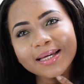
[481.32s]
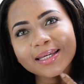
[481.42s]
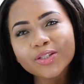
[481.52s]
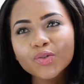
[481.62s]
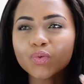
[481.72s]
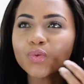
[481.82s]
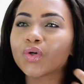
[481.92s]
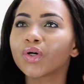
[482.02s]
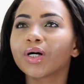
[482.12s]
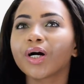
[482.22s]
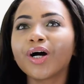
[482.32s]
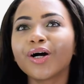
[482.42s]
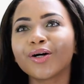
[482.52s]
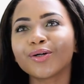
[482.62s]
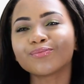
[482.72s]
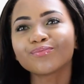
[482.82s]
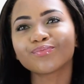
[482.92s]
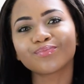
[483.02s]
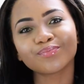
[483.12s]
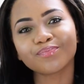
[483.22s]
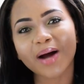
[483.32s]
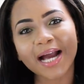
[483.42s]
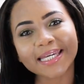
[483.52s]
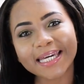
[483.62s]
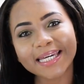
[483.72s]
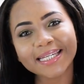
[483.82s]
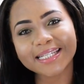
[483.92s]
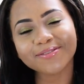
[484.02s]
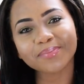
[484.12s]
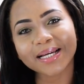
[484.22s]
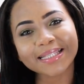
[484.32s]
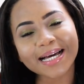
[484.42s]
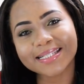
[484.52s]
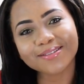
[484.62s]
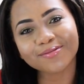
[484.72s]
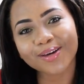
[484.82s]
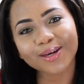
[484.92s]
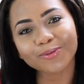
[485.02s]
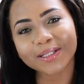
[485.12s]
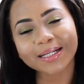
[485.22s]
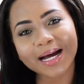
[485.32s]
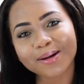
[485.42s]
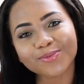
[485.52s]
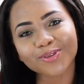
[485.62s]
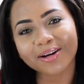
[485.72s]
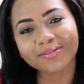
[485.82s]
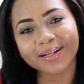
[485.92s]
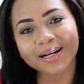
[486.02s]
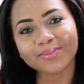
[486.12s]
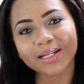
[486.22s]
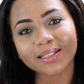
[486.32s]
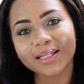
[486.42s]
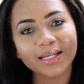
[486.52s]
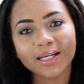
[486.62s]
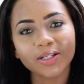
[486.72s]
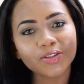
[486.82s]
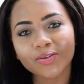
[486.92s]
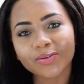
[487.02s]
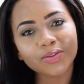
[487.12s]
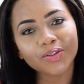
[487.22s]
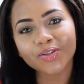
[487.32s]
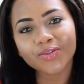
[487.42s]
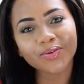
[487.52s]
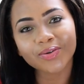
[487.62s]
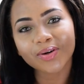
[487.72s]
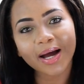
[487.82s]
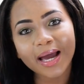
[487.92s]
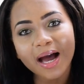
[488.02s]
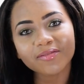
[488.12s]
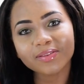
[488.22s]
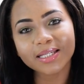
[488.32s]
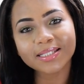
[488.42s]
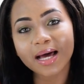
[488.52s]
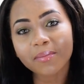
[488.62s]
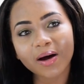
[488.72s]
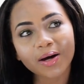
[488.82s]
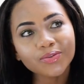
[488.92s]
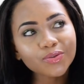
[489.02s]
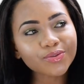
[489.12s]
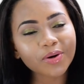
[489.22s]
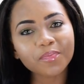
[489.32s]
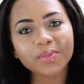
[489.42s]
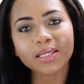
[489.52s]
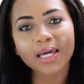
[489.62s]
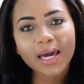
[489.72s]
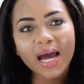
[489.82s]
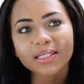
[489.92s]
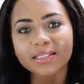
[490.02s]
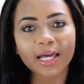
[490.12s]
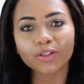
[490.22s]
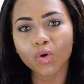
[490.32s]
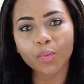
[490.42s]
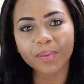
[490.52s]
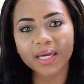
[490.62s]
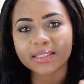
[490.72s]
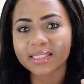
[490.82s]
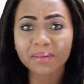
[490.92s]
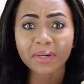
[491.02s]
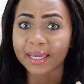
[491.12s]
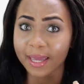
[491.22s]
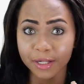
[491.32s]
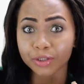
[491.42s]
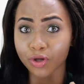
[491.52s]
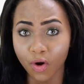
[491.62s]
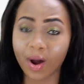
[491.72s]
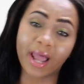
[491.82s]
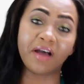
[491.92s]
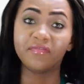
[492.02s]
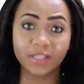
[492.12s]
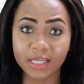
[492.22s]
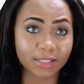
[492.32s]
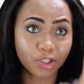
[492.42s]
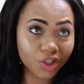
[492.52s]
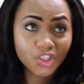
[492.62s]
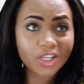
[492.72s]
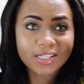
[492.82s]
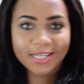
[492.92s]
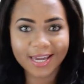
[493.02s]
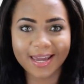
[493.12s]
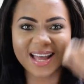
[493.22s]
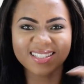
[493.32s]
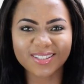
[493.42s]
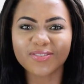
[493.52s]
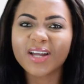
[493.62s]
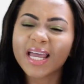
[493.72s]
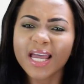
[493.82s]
that I get to bargain even my taxi fare with a cab driver. I'm like, no. I have this amount to drop me here. And he's like, no, pay this. I'm like, hell no, I have this. It's just here and stuff.